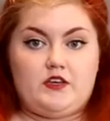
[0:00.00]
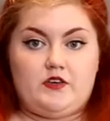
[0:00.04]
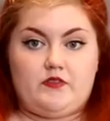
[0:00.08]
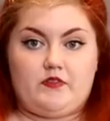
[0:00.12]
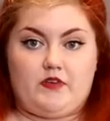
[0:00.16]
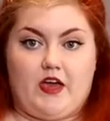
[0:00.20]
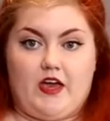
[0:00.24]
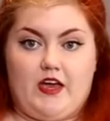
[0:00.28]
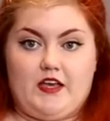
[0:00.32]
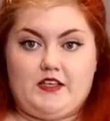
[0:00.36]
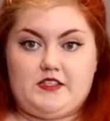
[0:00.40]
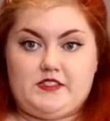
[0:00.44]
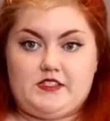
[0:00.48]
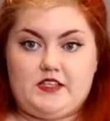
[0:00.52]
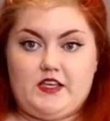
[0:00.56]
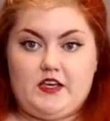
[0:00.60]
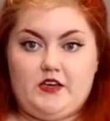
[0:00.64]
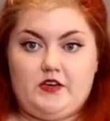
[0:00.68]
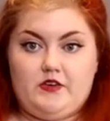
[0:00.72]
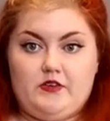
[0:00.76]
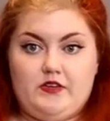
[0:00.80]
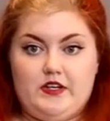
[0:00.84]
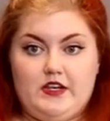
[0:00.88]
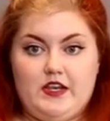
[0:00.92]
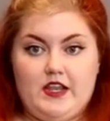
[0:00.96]
Okay,
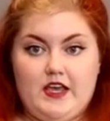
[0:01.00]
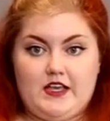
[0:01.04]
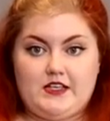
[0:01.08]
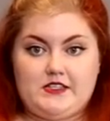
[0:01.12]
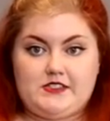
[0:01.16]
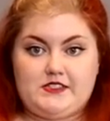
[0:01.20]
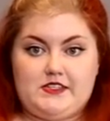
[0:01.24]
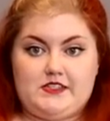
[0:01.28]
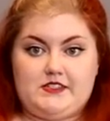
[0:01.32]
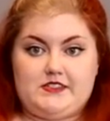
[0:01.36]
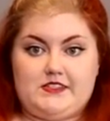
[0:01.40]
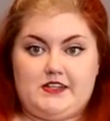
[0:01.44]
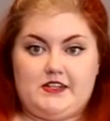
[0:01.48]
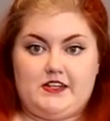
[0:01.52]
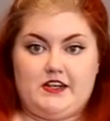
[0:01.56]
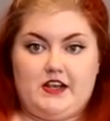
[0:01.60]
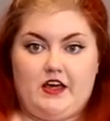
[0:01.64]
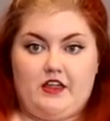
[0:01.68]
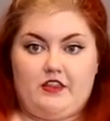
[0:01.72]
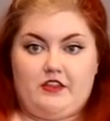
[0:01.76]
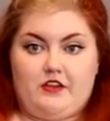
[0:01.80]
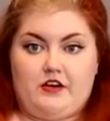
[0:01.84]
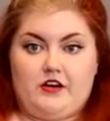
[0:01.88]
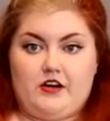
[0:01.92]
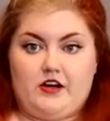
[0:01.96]
so next is
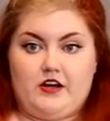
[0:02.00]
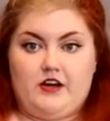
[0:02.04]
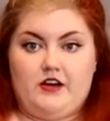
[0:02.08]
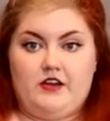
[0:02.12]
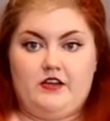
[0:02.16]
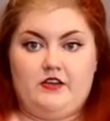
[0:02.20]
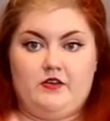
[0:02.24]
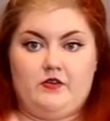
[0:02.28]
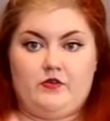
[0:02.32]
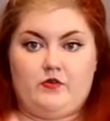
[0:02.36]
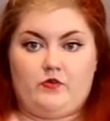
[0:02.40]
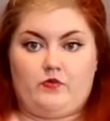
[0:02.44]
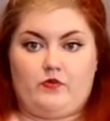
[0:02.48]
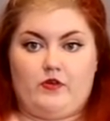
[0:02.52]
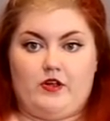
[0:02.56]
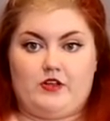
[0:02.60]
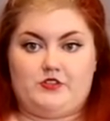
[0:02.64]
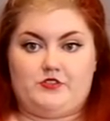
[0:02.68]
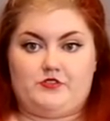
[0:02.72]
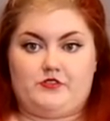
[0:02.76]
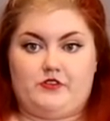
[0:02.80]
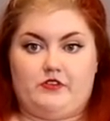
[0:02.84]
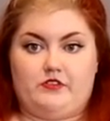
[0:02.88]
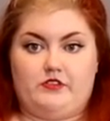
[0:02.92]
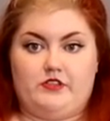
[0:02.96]
another
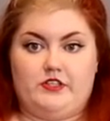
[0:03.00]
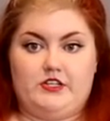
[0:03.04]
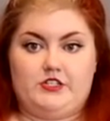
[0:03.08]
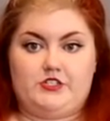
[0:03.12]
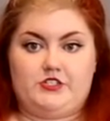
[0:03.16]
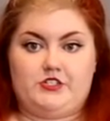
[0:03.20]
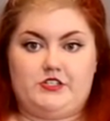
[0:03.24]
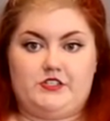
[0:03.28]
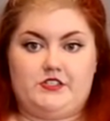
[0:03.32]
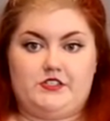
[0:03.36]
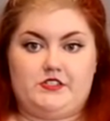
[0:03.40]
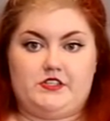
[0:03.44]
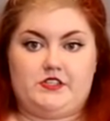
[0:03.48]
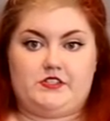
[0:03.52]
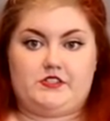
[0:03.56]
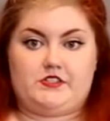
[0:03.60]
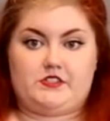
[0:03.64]
Retrolicious